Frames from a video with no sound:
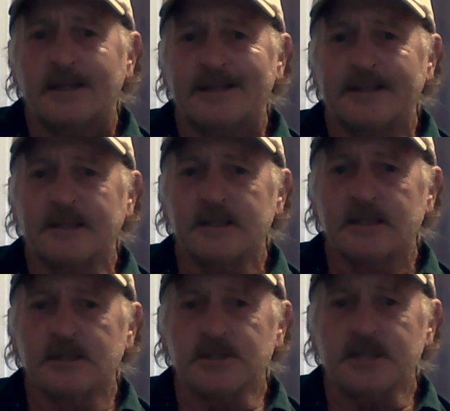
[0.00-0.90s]
And it gets a
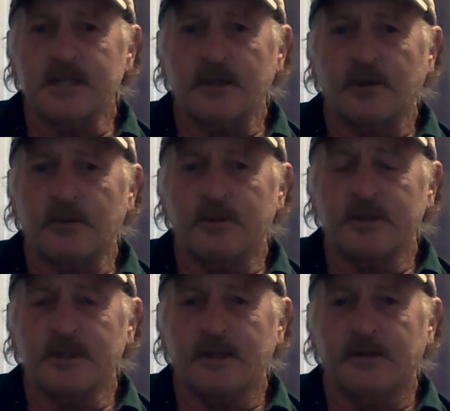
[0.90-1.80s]
little scary when
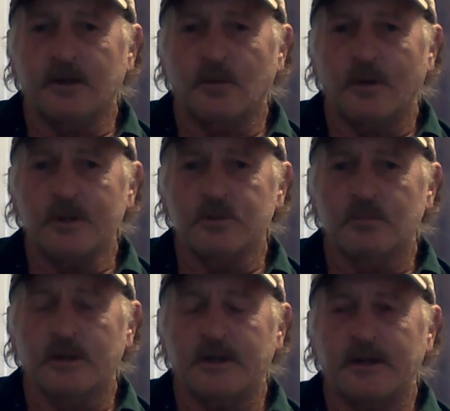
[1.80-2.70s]
you get that razor
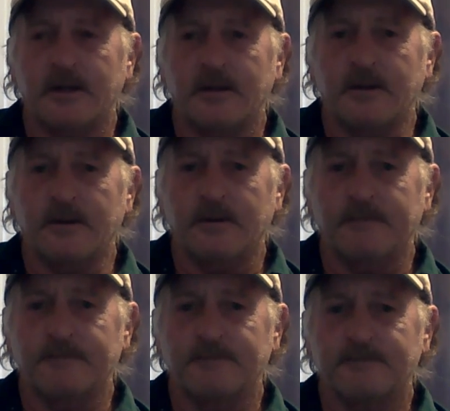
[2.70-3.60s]
blade down there
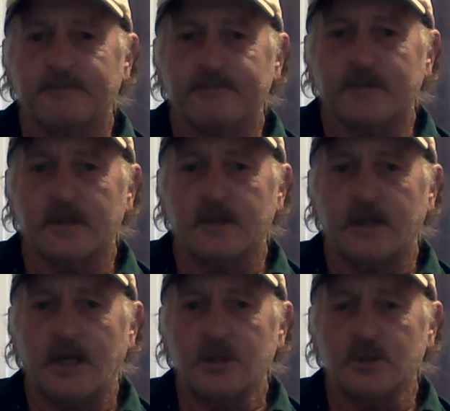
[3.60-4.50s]

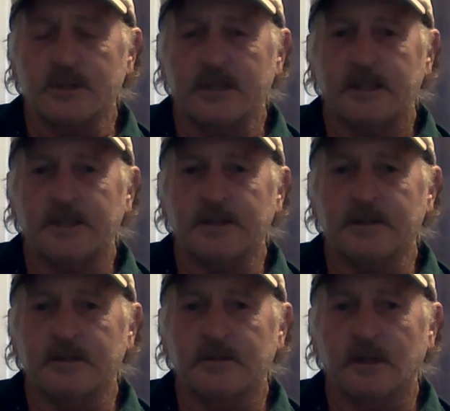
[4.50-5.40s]
actually cutting
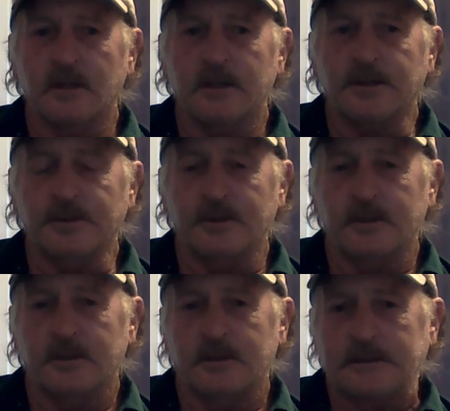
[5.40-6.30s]
the liner.
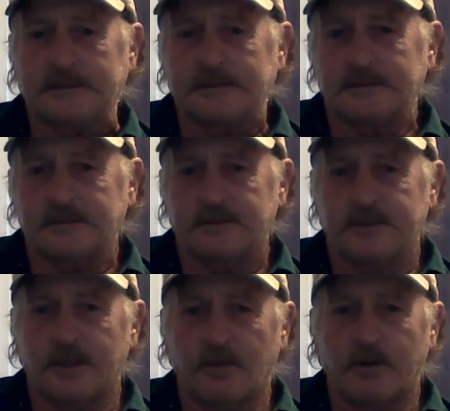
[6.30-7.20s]

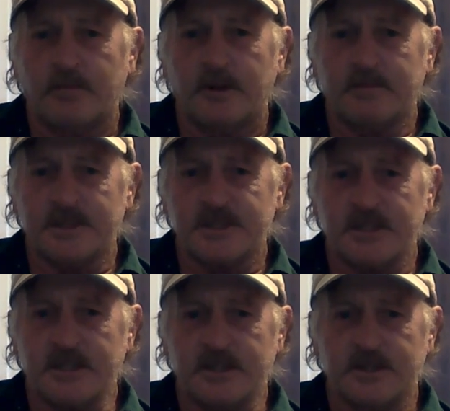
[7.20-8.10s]
You don't want to make
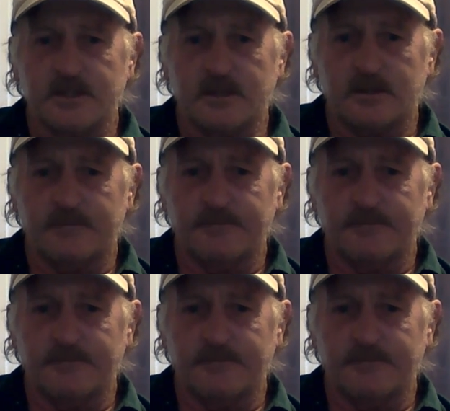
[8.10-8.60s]
mistakes, so